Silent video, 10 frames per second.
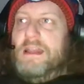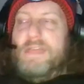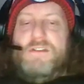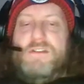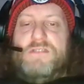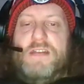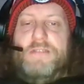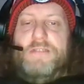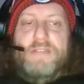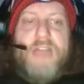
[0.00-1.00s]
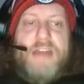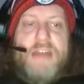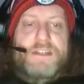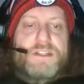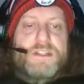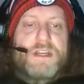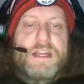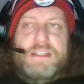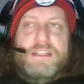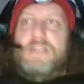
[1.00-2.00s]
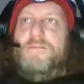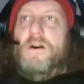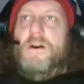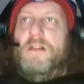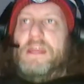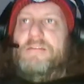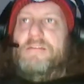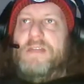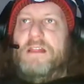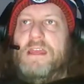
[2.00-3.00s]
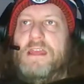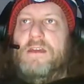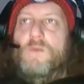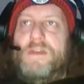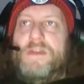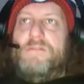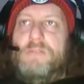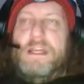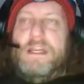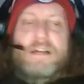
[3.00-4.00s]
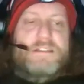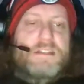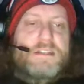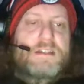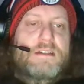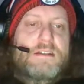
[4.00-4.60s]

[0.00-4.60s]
and giving yourself an advantage instead of falling and failing with everybody else.